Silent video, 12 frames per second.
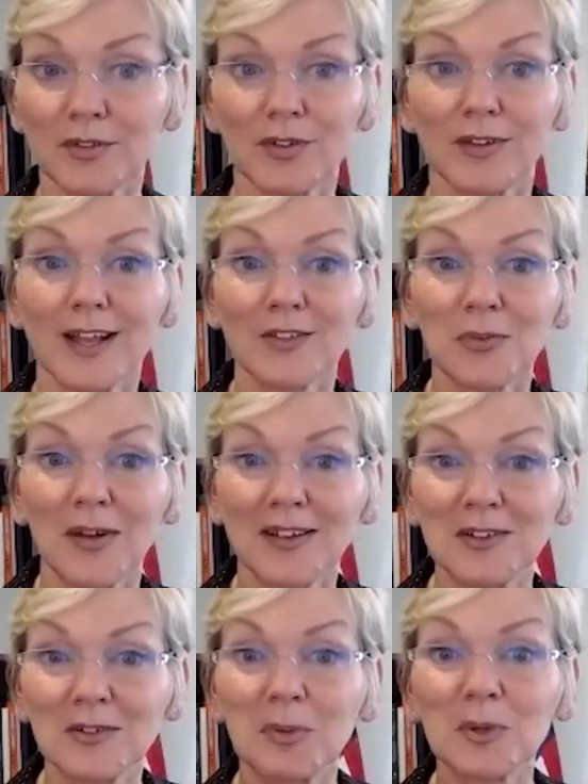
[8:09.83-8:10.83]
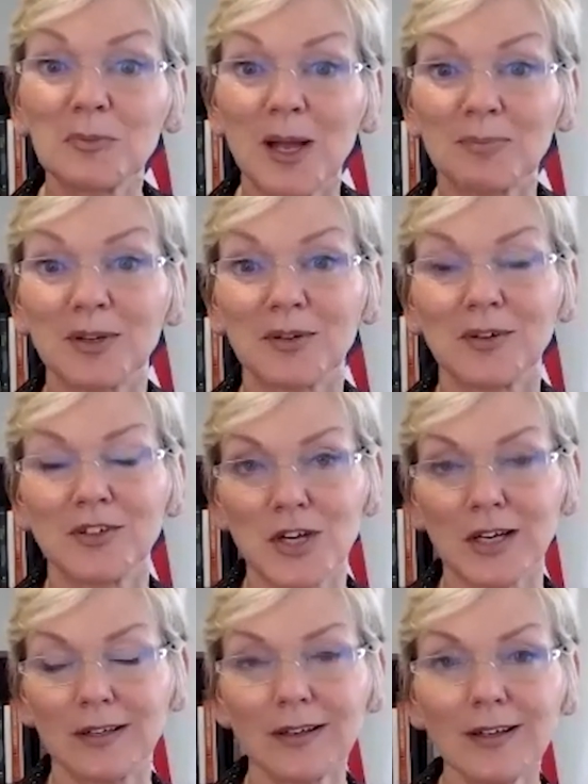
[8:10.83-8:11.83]
And that's why his Build Back Better
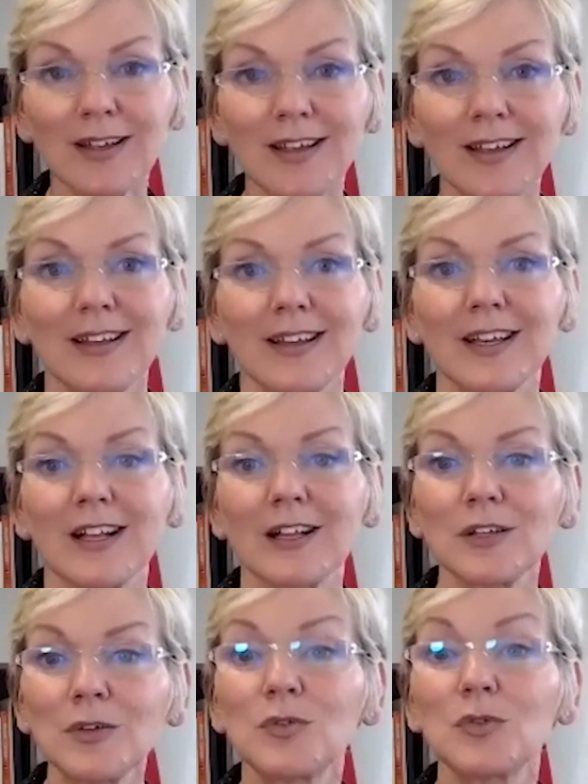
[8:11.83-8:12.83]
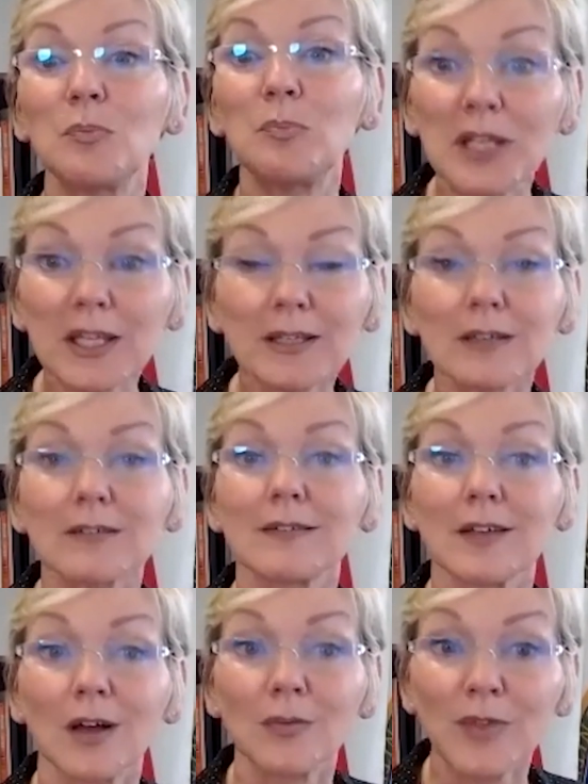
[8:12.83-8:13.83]
agenda includes billions
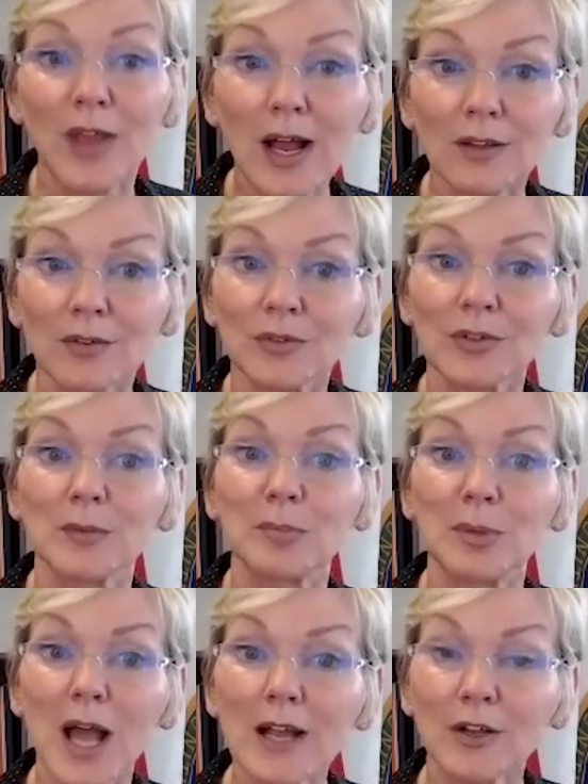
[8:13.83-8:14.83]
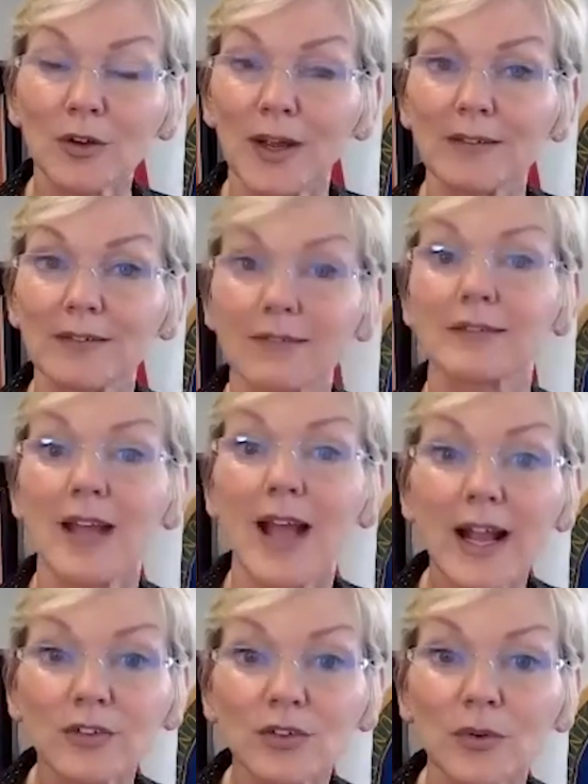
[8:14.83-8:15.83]
of dollars in block grants and
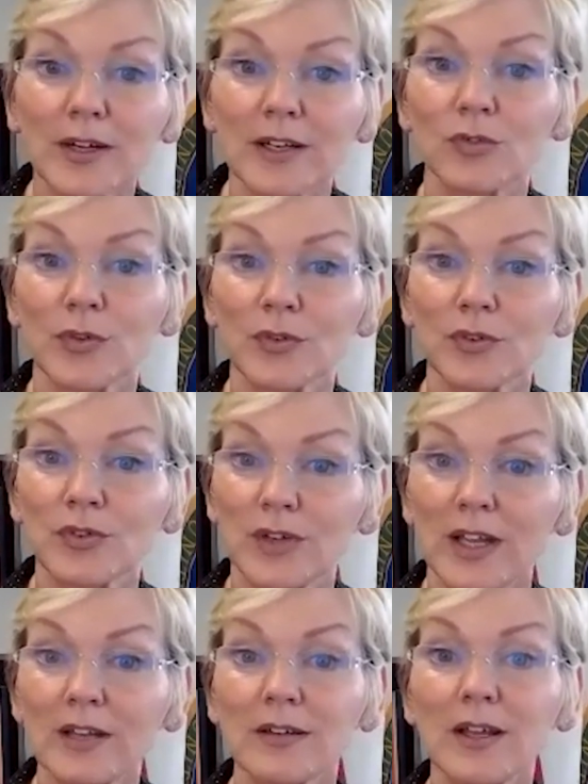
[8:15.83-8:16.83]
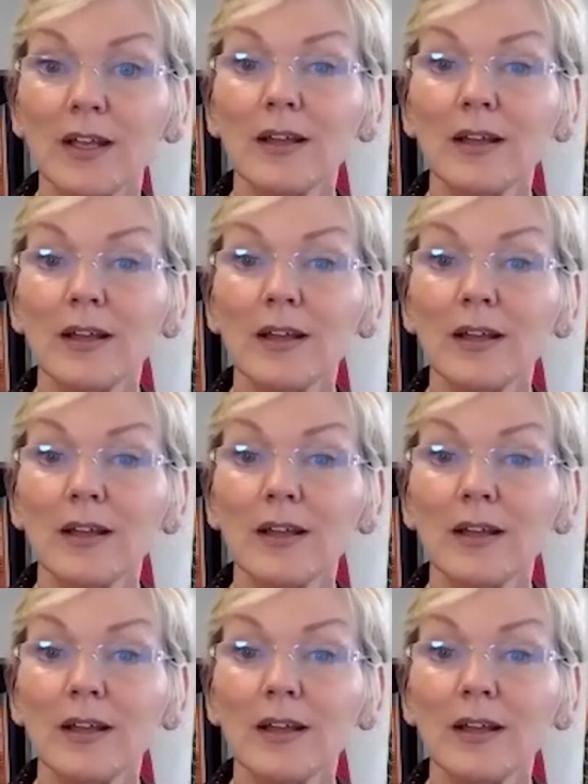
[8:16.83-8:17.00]
tax credits for state